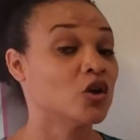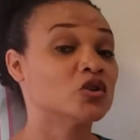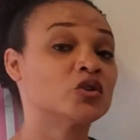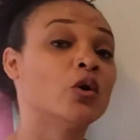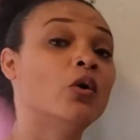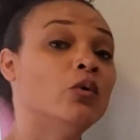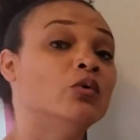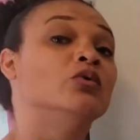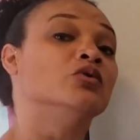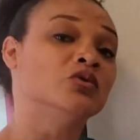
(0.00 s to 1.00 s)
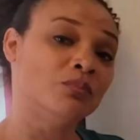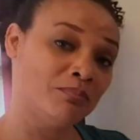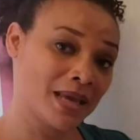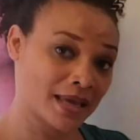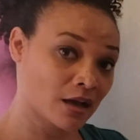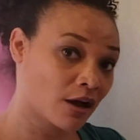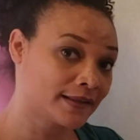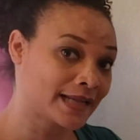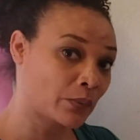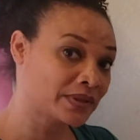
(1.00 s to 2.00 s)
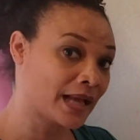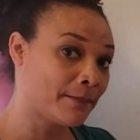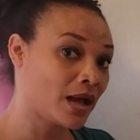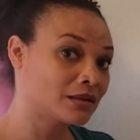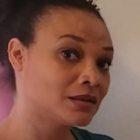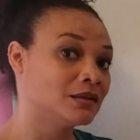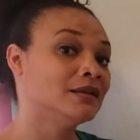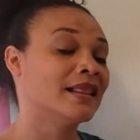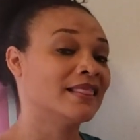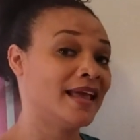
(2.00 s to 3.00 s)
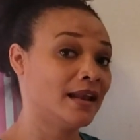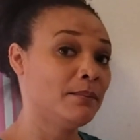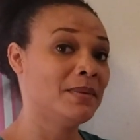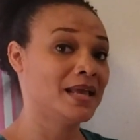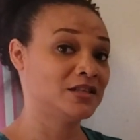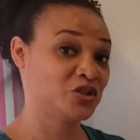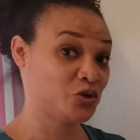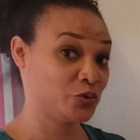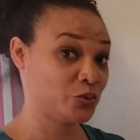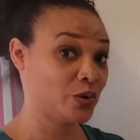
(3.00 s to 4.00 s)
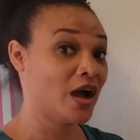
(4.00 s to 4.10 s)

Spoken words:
So, making contact with that bottle then makes you